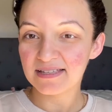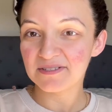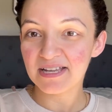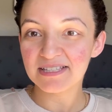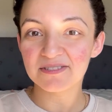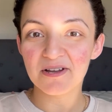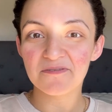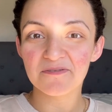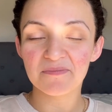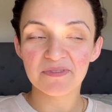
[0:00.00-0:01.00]
As you guys saw
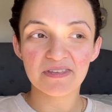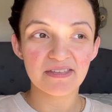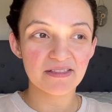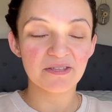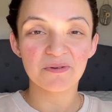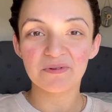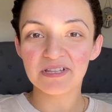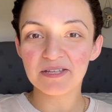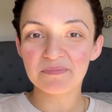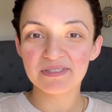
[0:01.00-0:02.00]
from the little
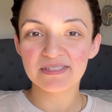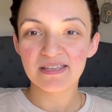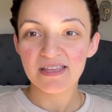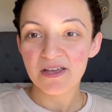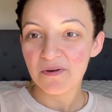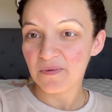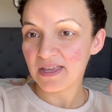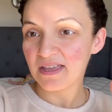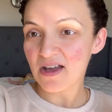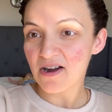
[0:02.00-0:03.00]
clips,
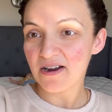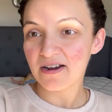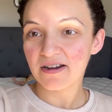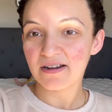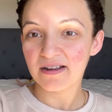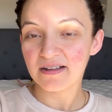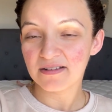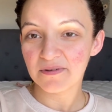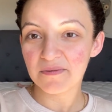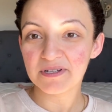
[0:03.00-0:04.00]
we are
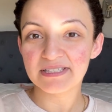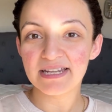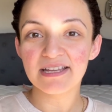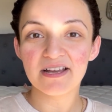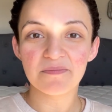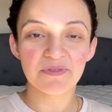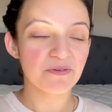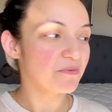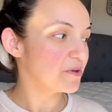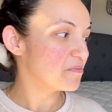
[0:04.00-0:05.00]
we were setting up the
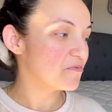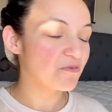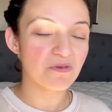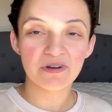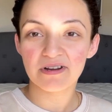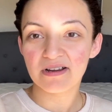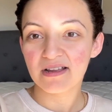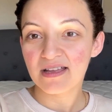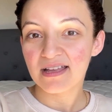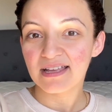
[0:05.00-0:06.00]
room for
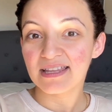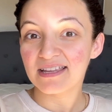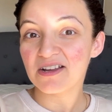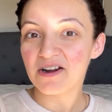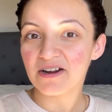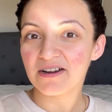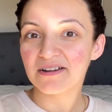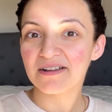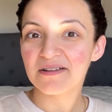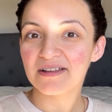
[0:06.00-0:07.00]
getting
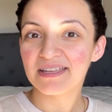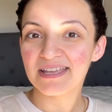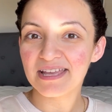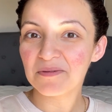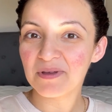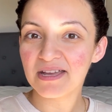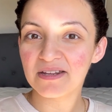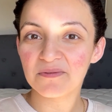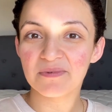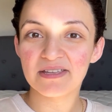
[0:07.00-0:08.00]
our king
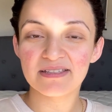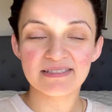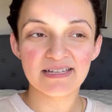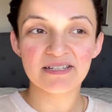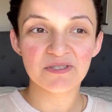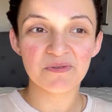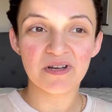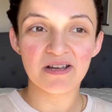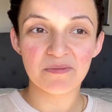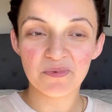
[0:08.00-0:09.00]
bed. We decided to
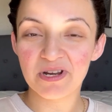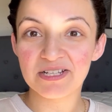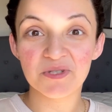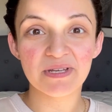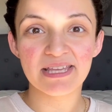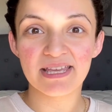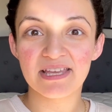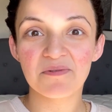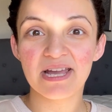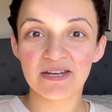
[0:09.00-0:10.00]
upgrade to a
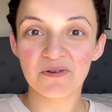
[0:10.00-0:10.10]
king. We had a